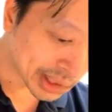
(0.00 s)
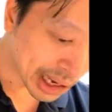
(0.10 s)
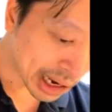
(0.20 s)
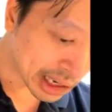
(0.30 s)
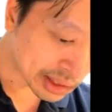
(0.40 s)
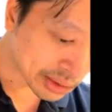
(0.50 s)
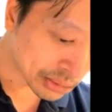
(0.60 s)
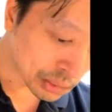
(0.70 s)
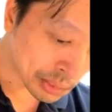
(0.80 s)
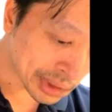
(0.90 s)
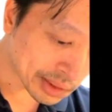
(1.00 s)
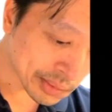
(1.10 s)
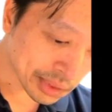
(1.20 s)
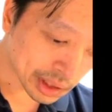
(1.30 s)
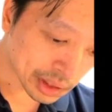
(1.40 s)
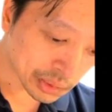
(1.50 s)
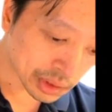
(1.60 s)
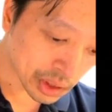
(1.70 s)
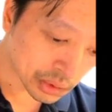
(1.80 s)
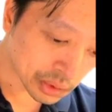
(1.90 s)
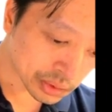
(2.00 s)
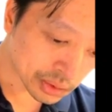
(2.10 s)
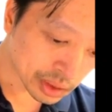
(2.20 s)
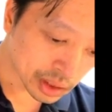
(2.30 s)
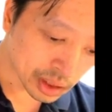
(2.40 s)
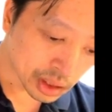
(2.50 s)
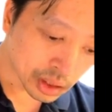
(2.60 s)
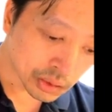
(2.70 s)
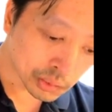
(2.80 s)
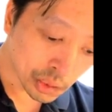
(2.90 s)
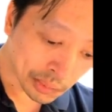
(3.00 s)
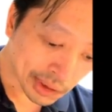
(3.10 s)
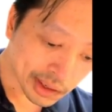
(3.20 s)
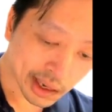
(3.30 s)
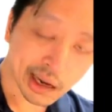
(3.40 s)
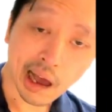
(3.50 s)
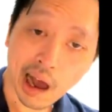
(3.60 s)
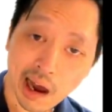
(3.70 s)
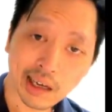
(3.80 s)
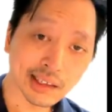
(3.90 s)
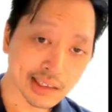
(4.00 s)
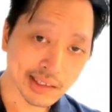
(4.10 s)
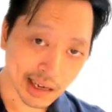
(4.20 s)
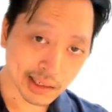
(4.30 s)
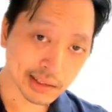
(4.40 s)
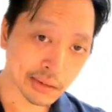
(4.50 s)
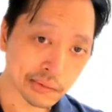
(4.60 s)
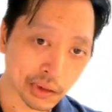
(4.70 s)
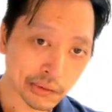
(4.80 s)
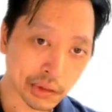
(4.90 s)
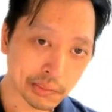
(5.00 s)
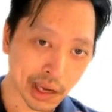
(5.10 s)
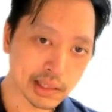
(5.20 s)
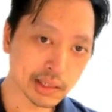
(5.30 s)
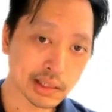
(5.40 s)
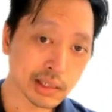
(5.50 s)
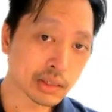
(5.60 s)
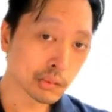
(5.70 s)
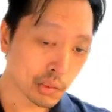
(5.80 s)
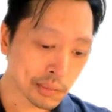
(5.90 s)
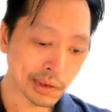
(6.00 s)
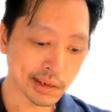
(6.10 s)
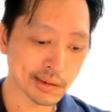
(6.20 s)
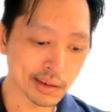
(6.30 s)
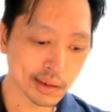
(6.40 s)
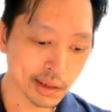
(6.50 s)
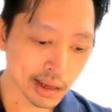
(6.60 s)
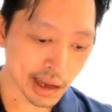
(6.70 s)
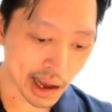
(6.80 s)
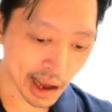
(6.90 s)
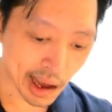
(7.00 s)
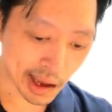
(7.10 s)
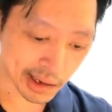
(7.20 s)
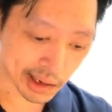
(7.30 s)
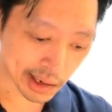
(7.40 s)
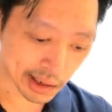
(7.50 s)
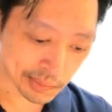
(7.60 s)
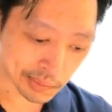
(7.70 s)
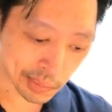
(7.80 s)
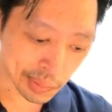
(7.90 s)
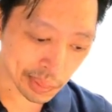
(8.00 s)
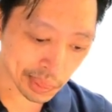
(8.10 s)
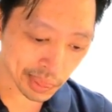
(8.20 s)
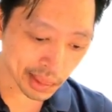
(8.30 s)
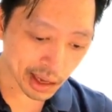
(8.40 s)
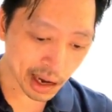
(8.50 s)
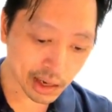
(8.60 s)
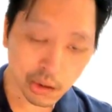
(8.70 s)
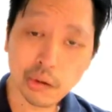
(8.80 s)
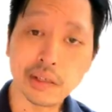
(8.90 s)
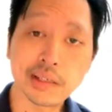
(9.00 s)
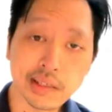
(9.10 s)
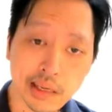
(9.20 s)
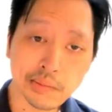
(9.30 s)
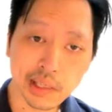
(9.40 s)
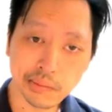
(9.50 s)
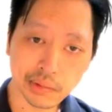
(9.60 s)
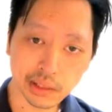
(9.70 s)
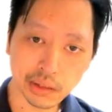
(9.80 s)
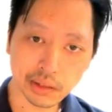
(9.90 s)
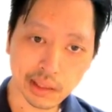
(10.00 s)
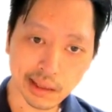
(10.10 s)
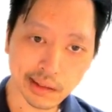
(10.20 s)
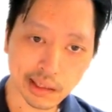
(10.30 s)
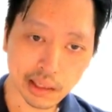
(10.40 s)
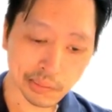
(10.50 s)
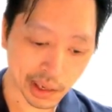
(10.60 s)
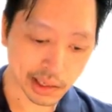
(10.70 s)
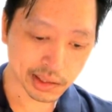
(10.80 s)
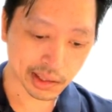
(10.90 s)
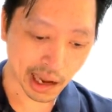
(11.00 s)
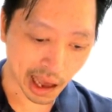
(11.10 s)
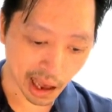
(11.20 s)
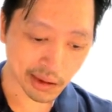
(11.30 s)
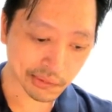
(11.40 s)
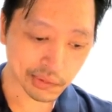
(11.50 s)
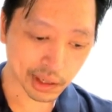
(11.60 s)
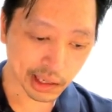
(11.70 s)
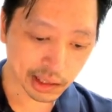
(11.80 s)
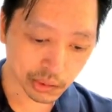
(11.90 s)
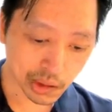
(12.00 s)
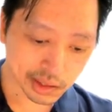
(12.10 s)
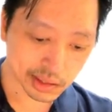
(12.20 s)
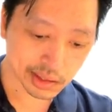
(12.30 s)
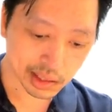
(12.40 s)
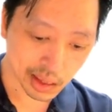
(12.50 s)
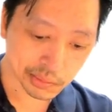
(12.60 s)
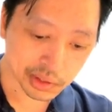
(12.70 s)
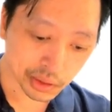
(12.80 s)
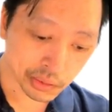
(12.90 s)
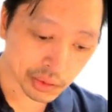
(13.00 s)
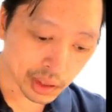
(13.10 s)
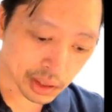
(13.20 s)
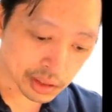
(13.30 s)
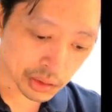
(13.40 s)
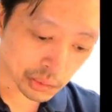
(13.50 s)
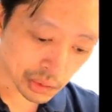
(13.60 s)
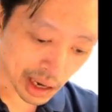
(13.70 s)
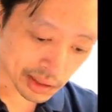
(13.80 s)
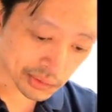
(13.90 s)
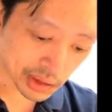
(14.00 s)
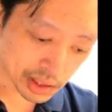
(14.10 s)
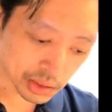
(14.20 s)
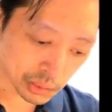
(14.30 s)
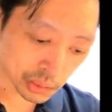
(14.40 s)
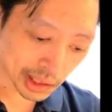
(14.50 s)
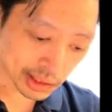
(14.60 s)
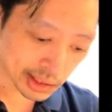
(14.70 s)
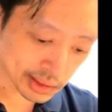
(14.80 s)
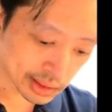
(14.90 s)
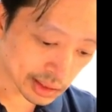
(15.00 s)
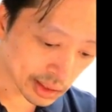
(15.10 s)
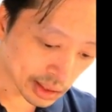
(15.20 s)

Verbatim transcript: they aged the woman, 33 year old woman, and highlight the sex of, of the patient. She's a woman. And, um, and all the symptoms that the, that, that the patient have in the question stem. So, so right facial weakness